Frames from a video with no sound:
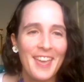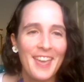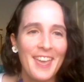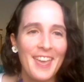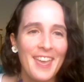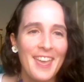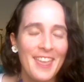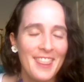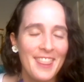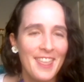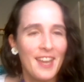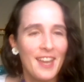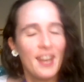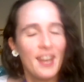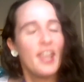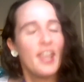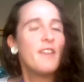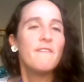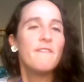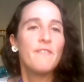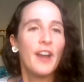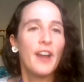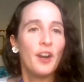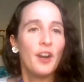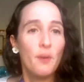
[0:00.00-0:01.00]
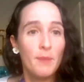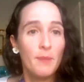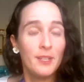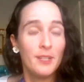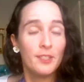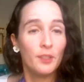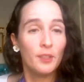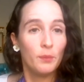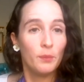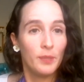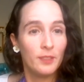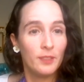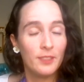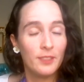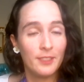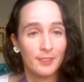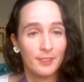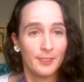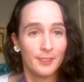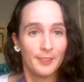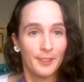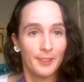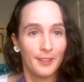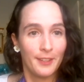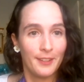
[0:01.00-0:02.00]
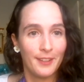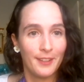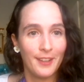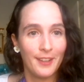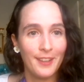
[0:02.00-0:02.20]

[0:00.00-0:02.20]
And then environmental building design.